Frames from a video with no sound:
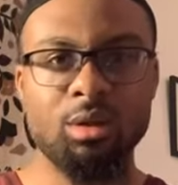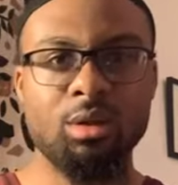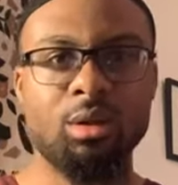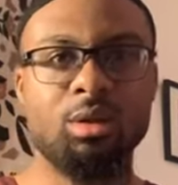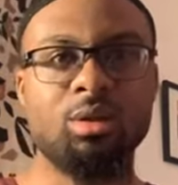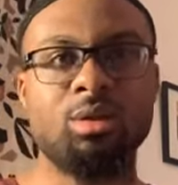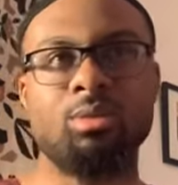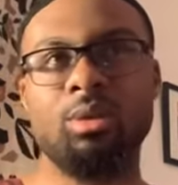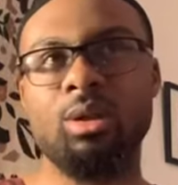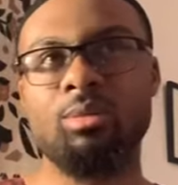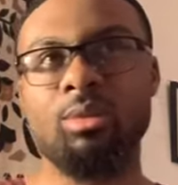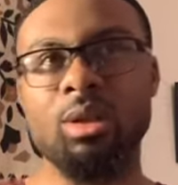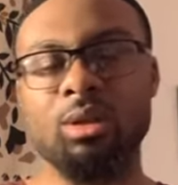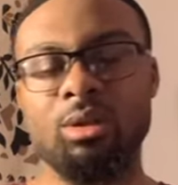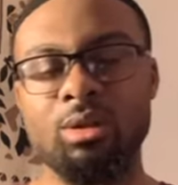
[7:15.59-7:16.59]
And so we come
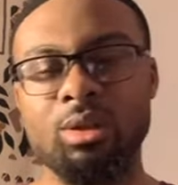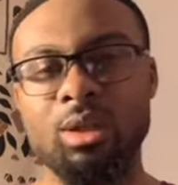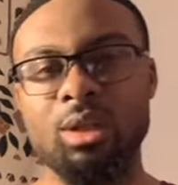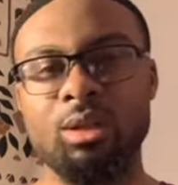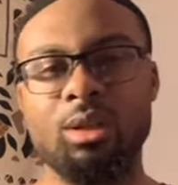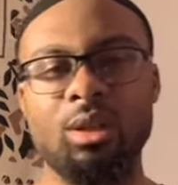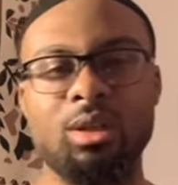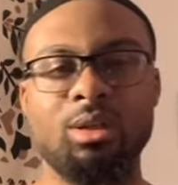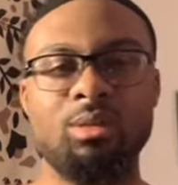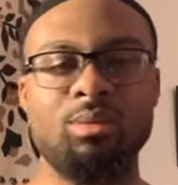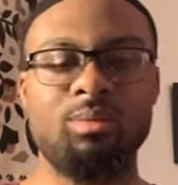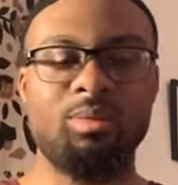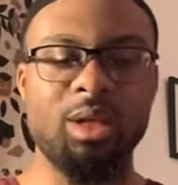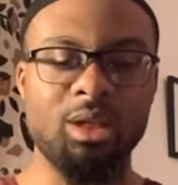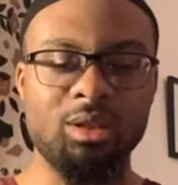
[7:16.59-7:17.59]
to understand that
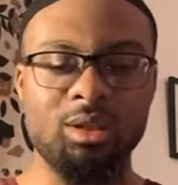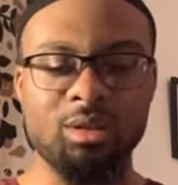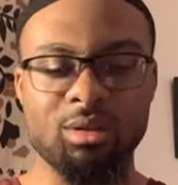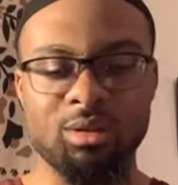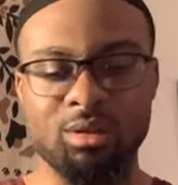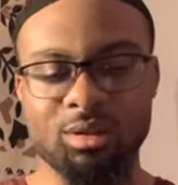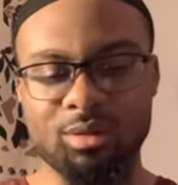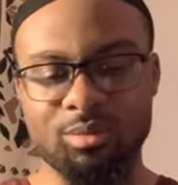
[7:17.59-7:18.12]
patience,